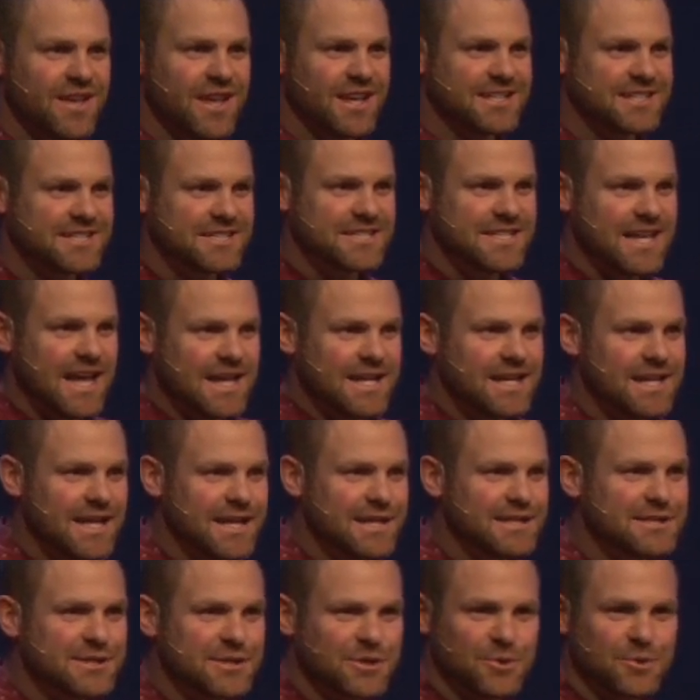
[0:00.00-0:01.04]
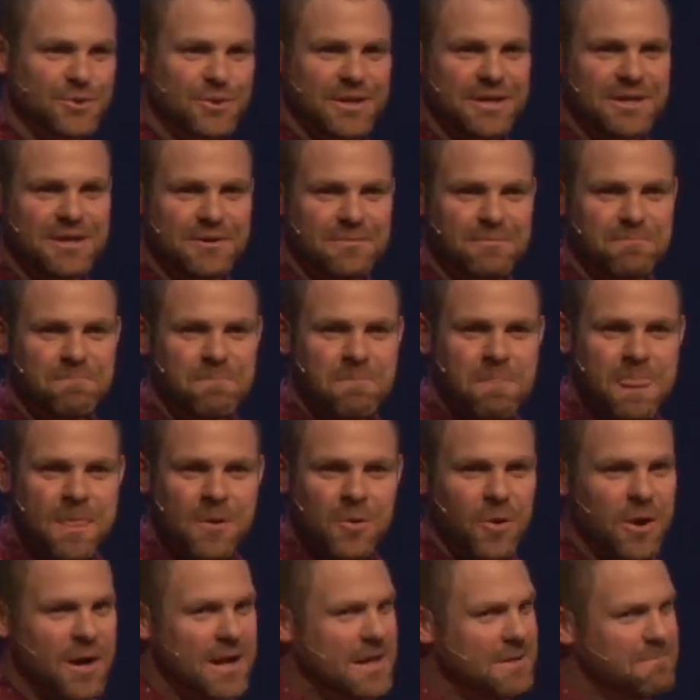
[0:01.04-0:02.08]
extending to him
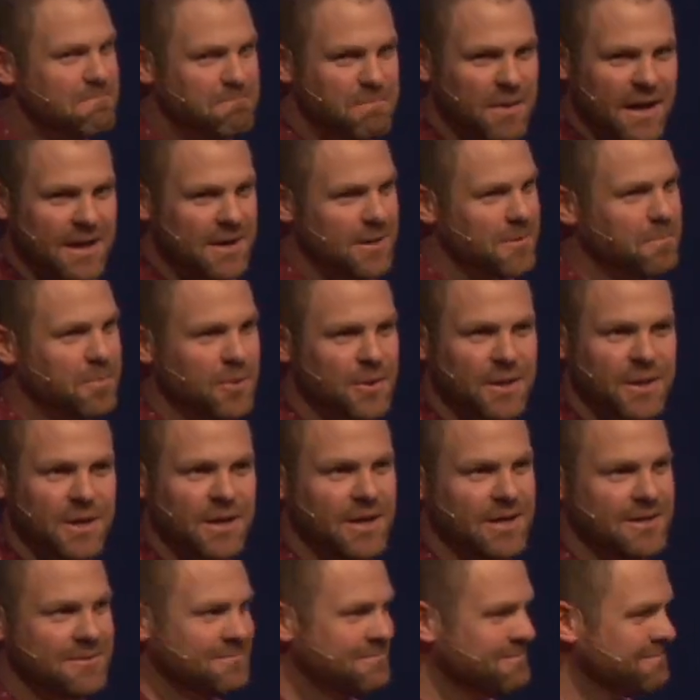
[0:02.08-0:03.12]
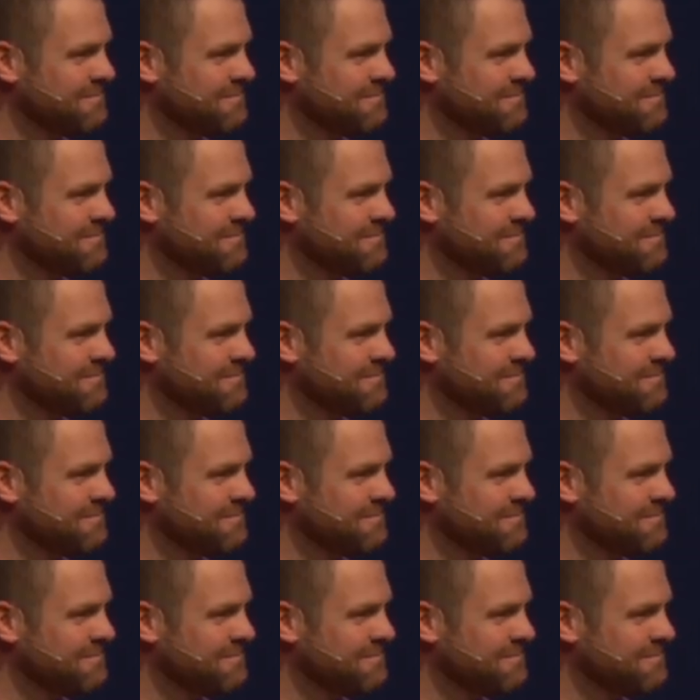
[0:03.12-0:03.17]
what he better put on.